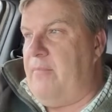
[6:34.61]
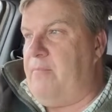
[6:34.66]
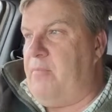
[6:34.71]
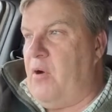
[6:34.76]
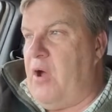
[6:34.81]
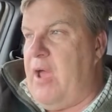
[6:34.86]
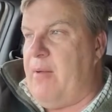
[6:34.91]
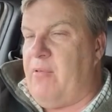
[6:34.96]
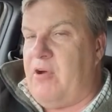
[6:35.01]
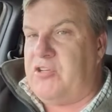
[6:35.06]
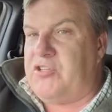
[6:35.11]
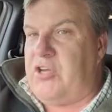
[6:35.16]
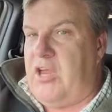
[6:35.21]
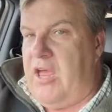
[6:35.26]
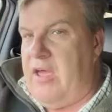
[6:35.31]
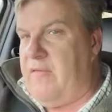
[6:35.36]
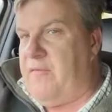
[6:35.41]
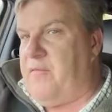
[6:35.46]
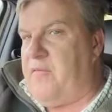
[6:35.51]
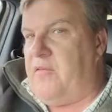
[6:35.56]
or how much
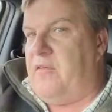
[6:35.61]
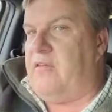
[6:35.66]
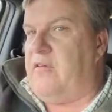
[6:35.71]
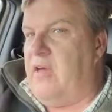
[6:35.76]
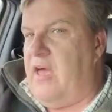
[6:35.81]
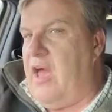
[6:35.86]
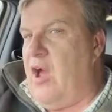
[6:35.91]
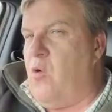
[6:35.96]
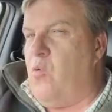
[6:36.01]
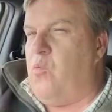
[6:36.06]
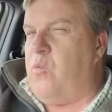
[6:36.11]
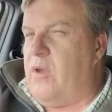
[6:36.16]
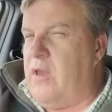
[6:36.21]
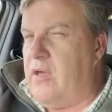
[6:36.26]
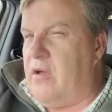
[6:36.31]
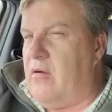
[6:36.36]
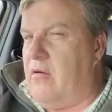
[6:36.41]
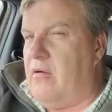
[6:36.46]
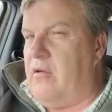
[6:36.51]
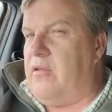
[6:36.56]
effort, how
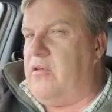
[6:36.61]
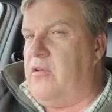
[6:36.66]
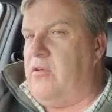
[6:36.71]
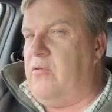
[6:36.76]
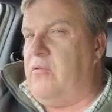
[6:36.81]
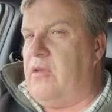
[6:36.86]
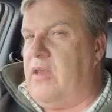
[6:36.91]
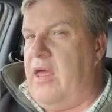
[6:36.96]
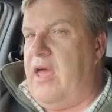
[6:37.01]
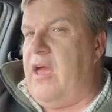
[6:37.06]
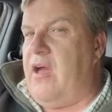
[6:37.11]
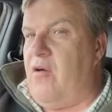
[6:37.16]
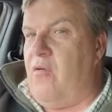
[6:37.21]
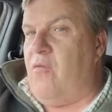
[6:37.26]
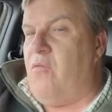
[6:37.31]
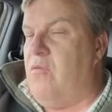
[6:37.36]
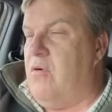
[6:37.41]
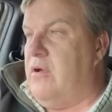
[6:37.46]
willing are you, and how,